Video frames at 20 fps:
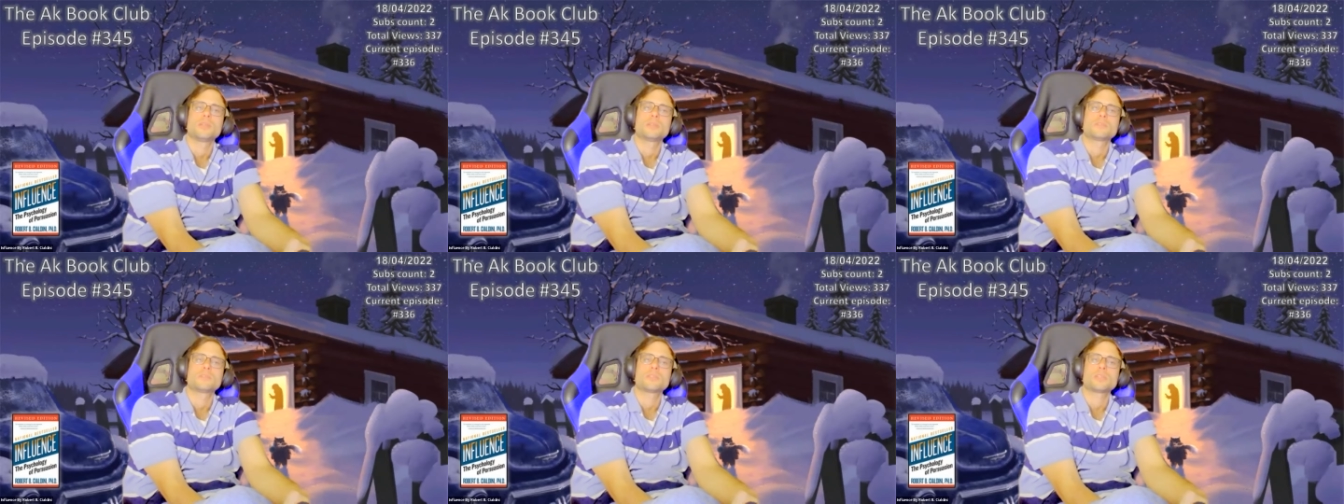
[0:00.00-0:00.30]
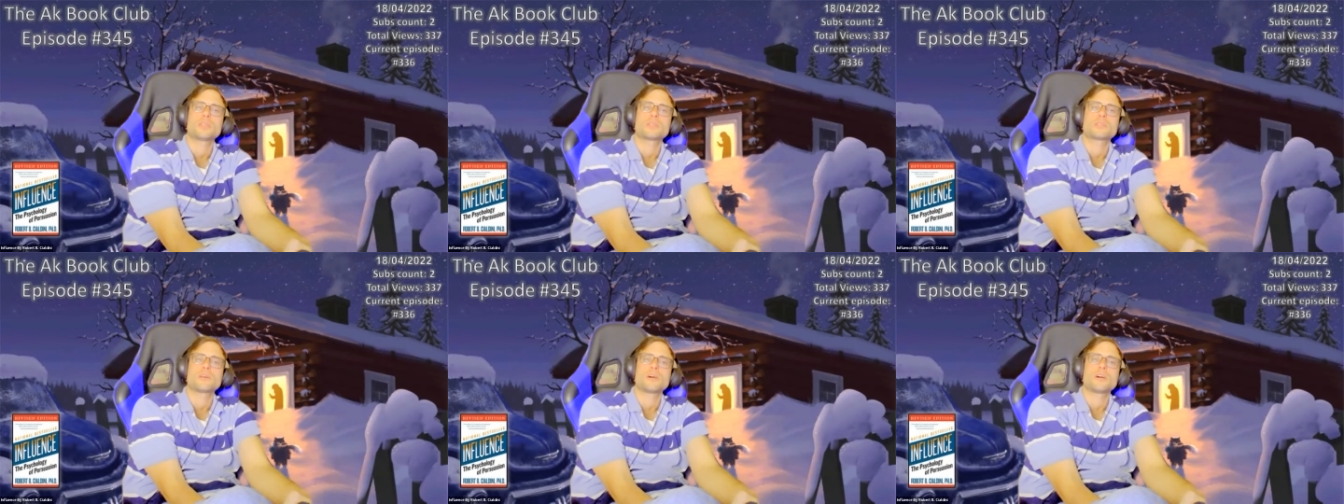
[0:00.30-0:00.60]

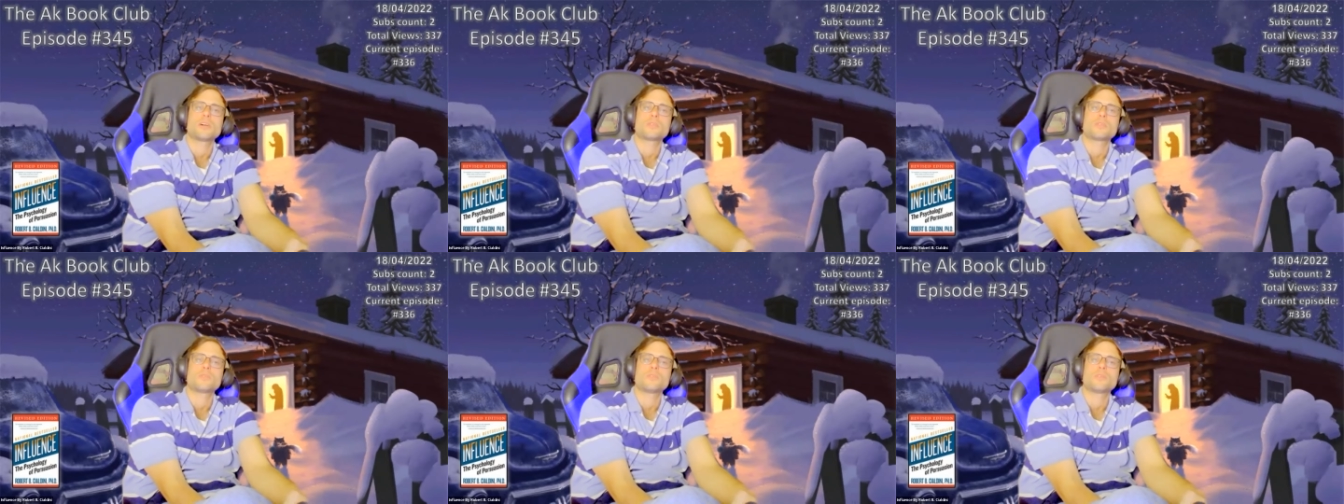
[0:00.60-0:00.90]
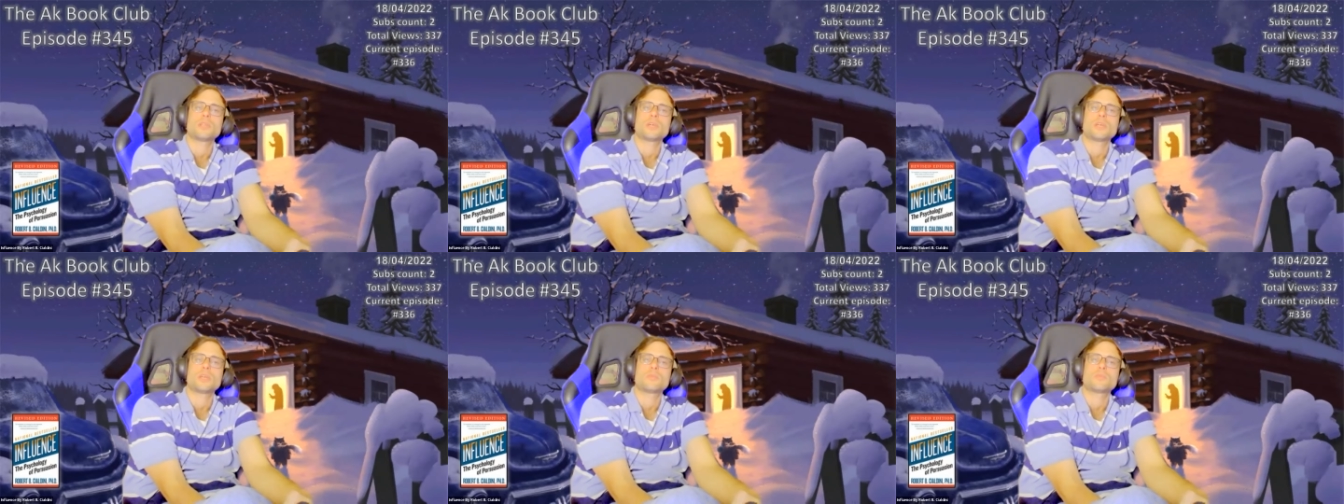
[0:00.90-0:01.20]
Then the
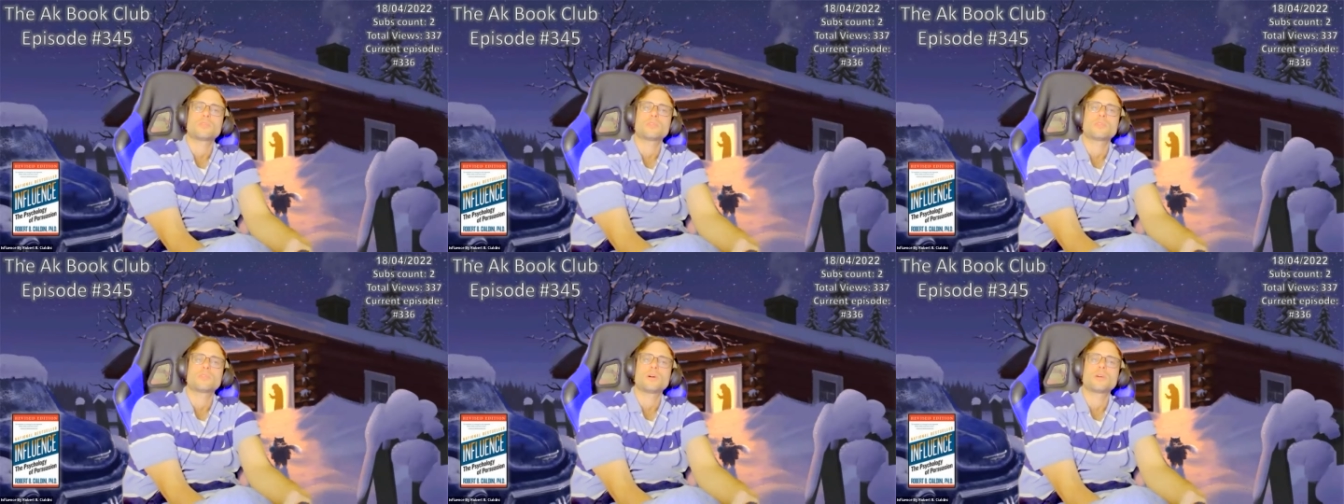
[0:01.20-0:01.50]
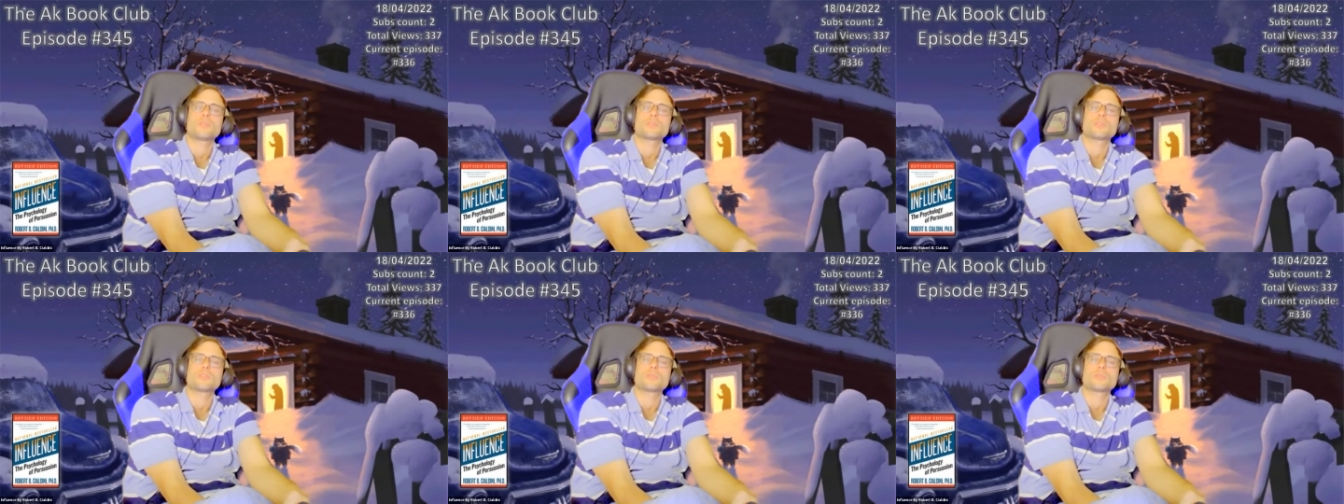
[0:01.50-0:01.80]
ragdoll
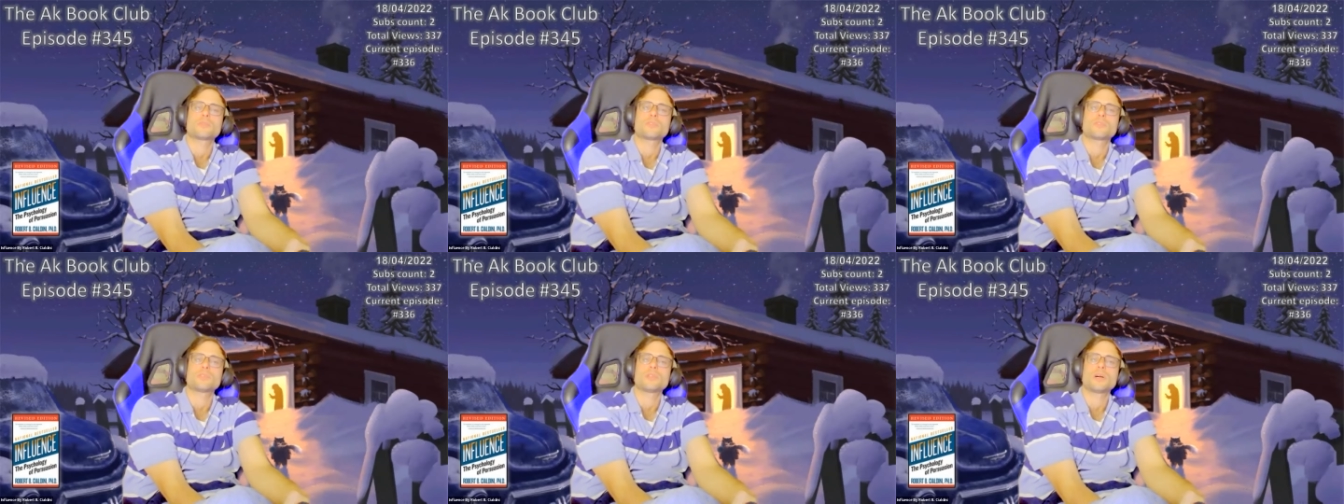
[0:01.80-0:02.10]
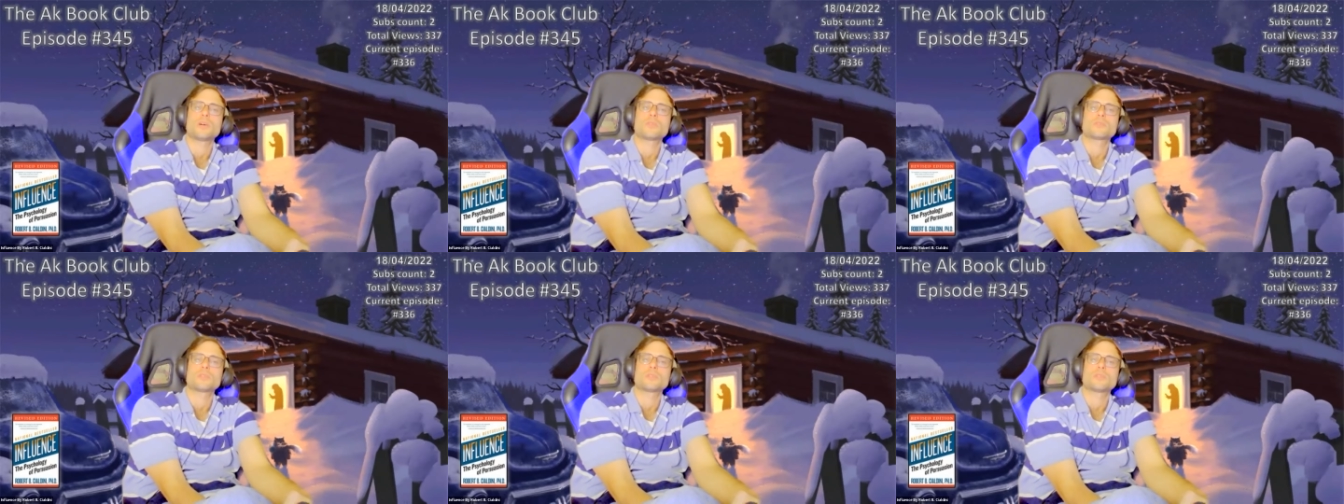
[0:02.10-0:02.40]
pulled
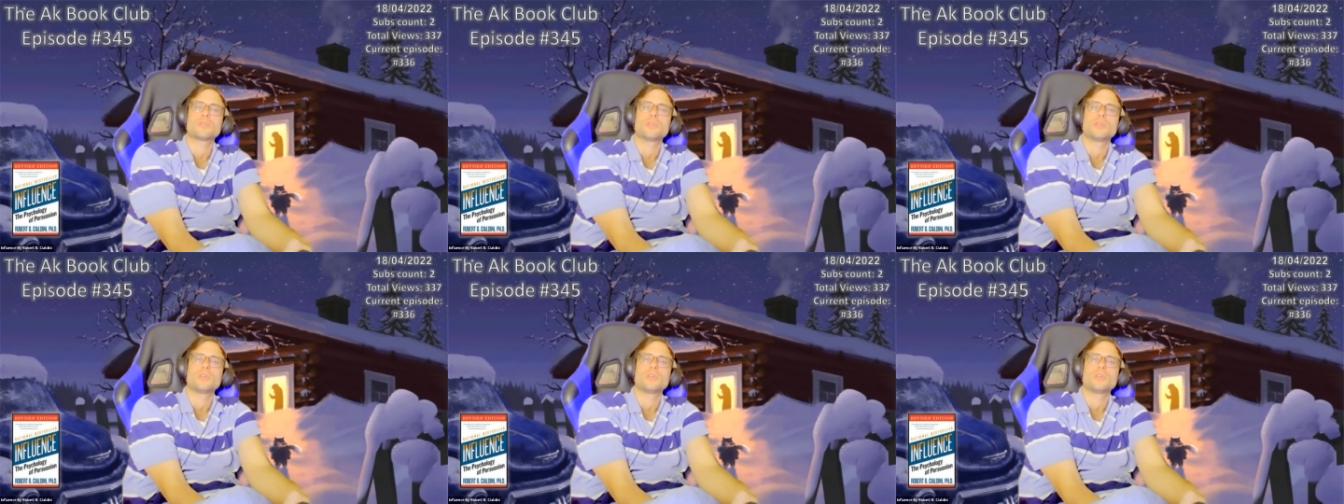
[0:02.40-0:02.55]
out.